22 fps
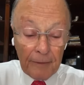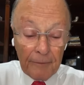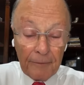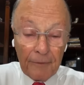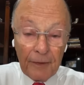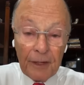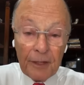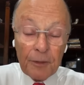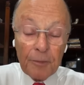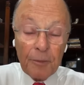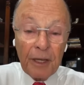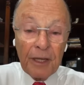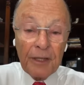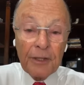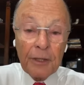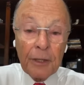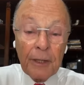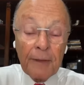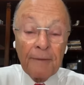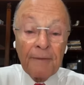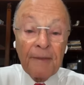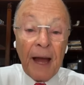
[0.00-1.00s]
It's
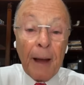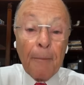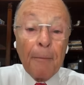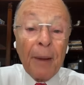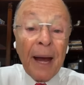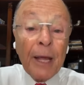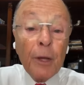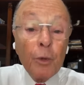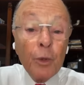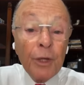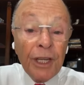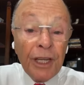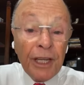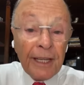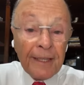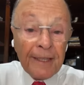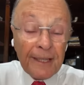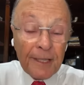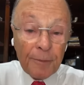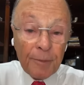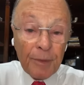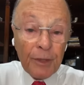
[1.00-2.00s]
the habit
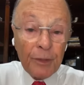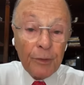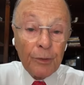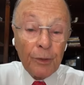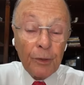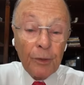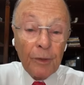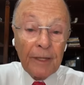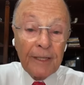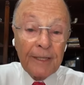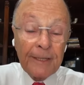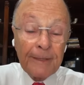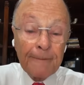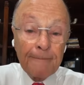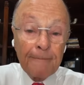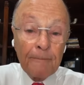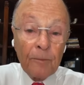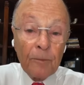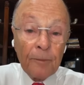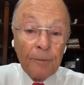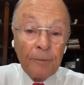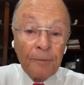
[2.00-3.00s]
majority of
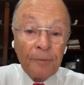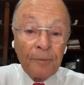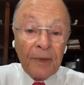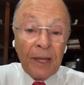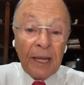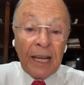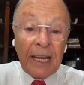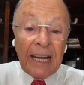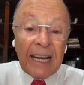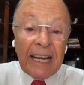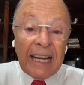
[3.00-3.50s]
people have,